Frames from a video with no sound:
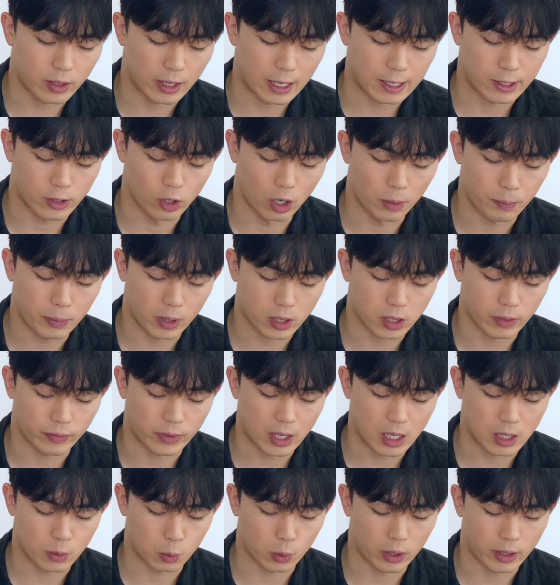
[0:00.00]
It's not because of
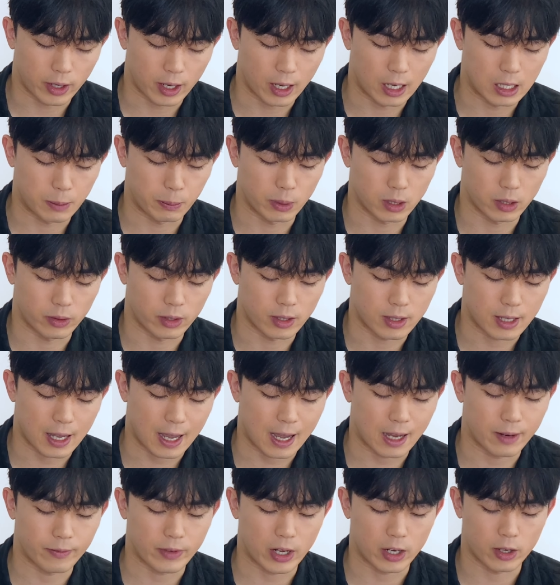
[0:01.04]
this one here, it's because of the
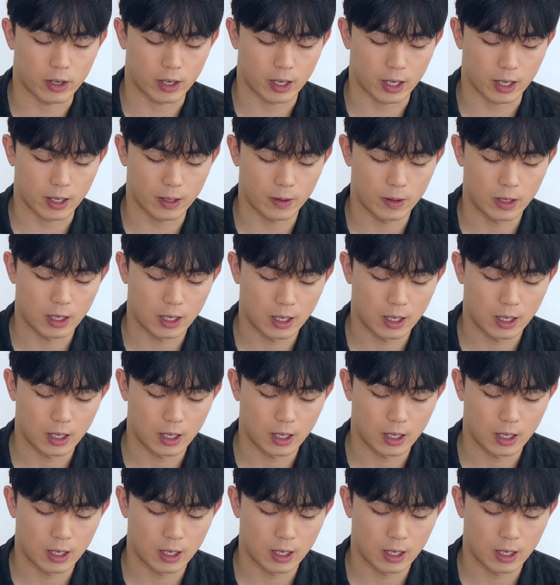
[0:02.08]
tan value here.